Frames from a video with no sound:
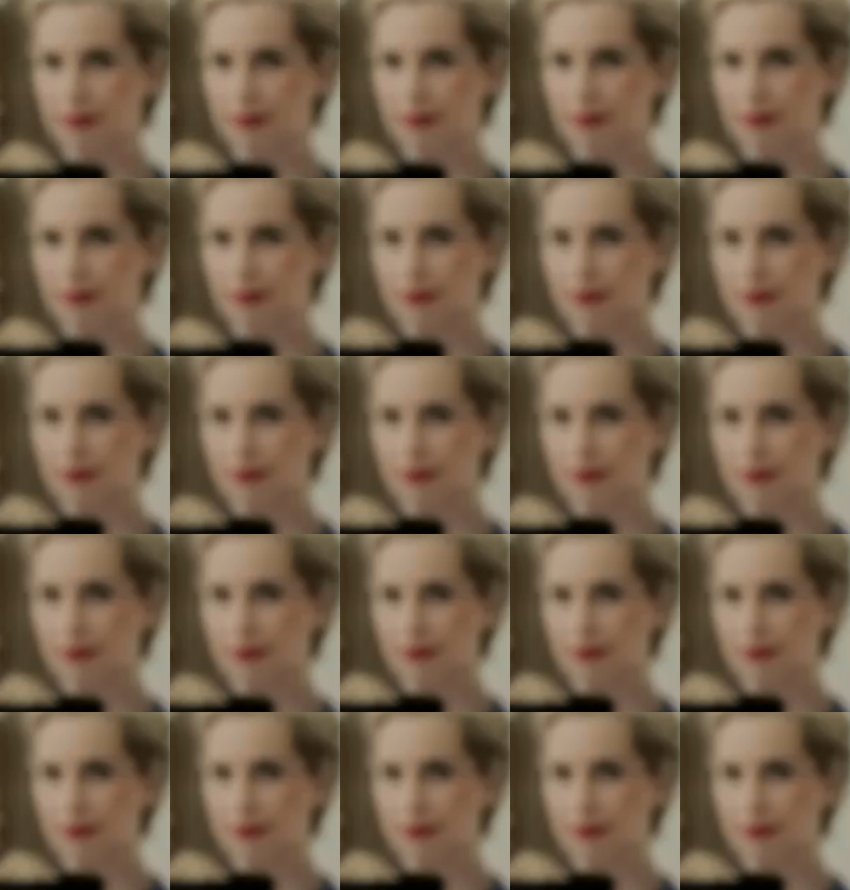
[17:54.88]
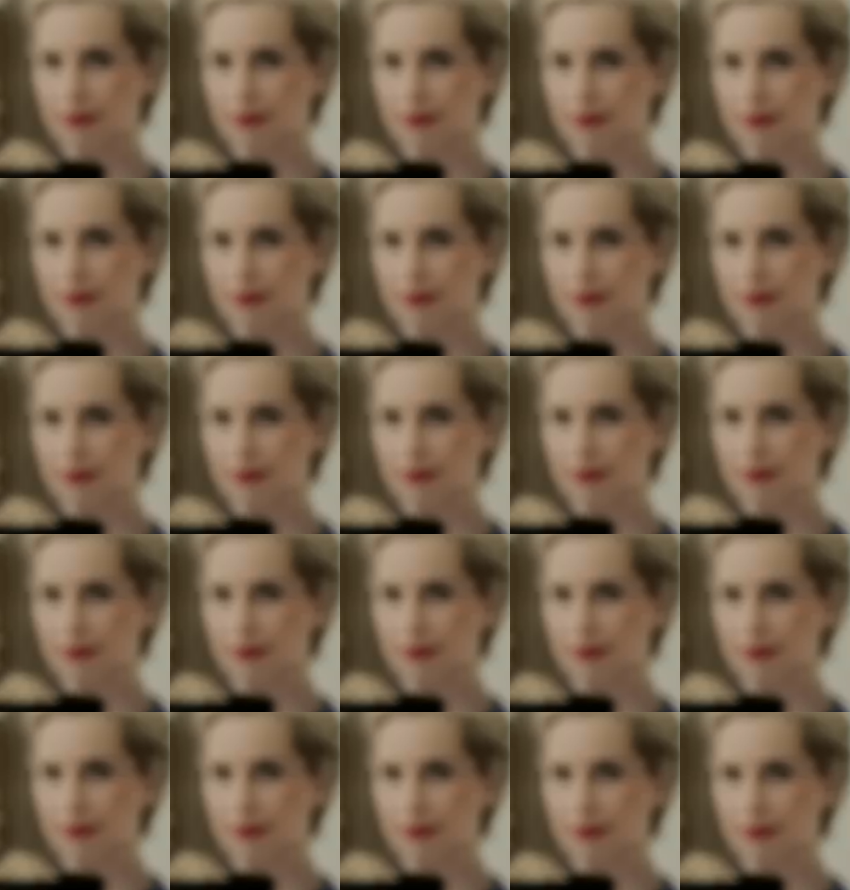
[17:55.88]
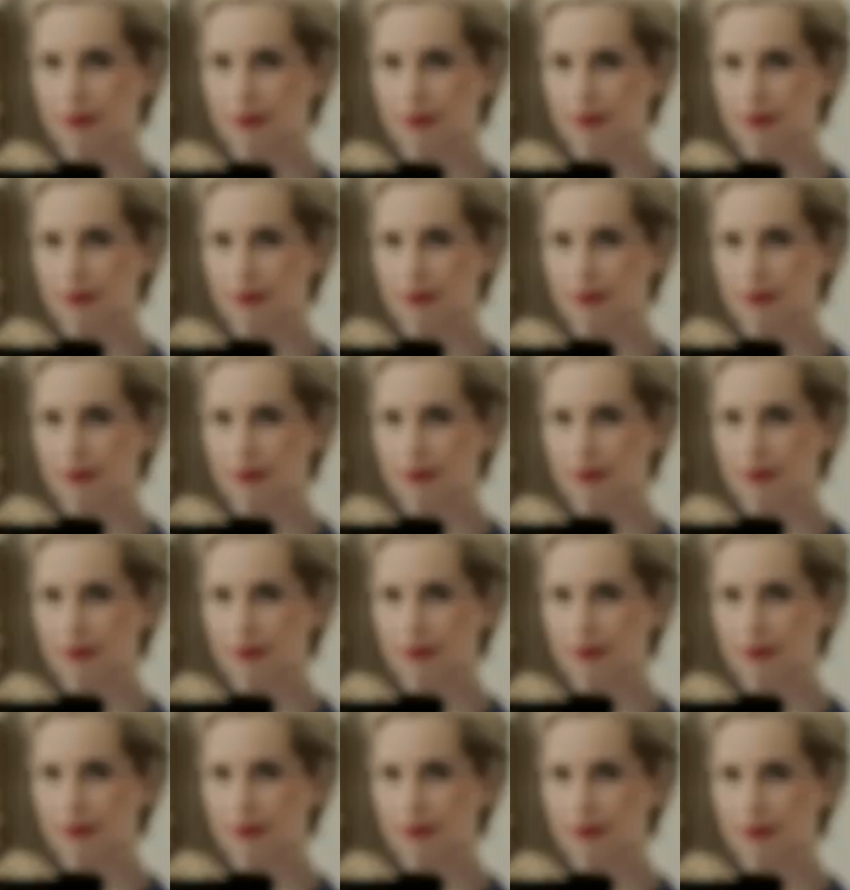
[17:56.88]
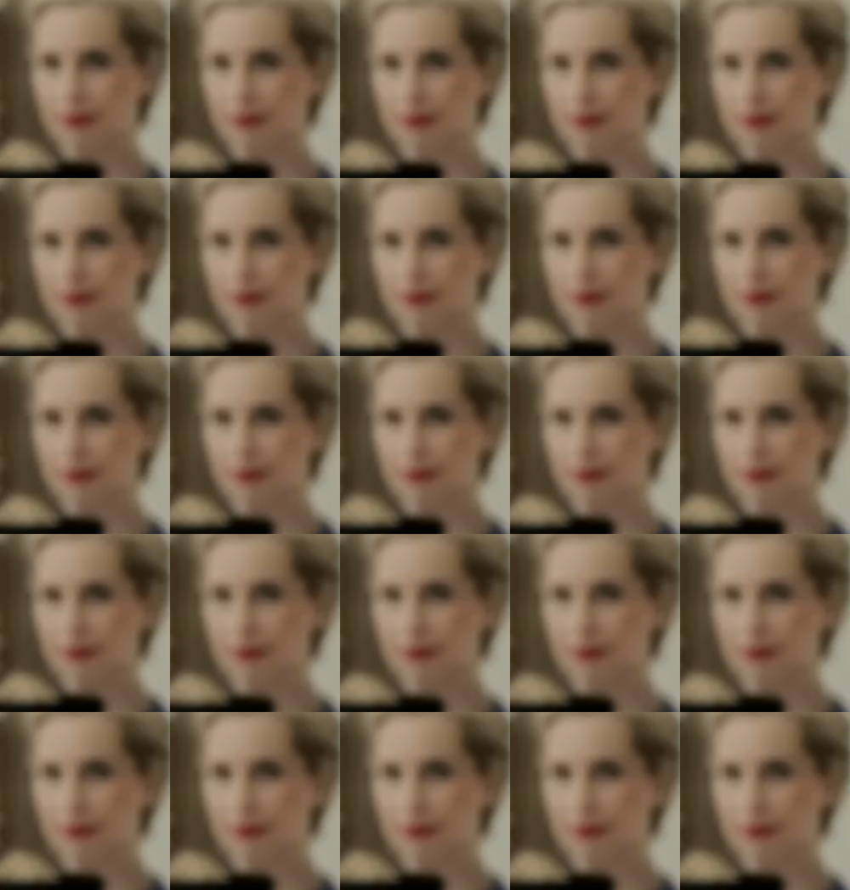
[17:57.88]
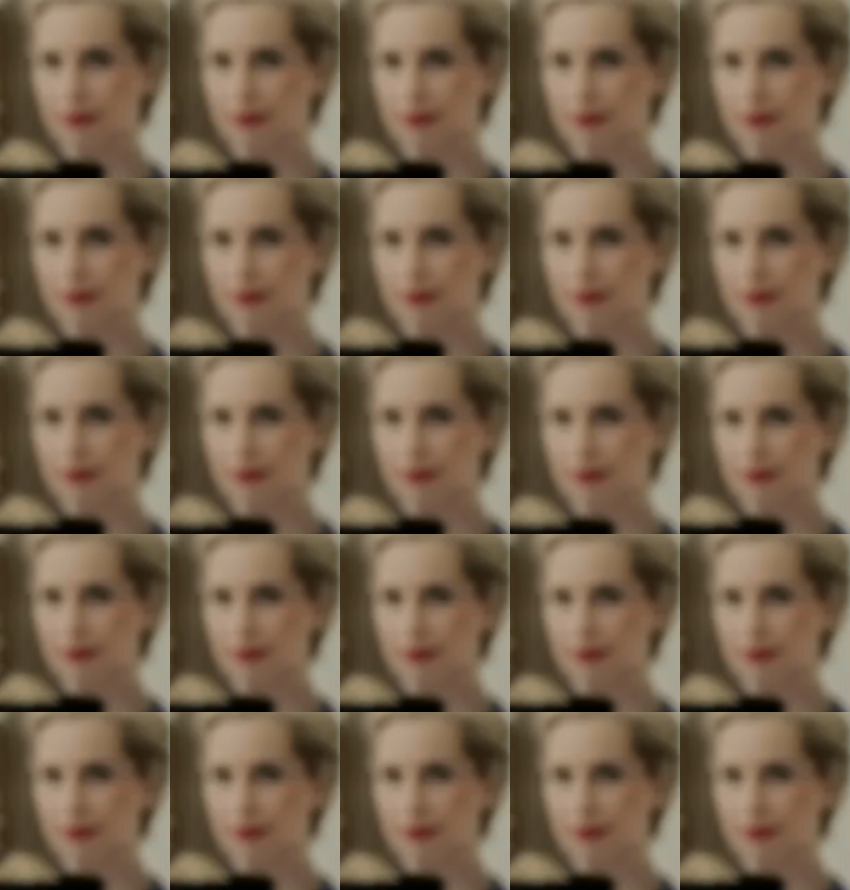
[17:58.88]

This person isn't speaking.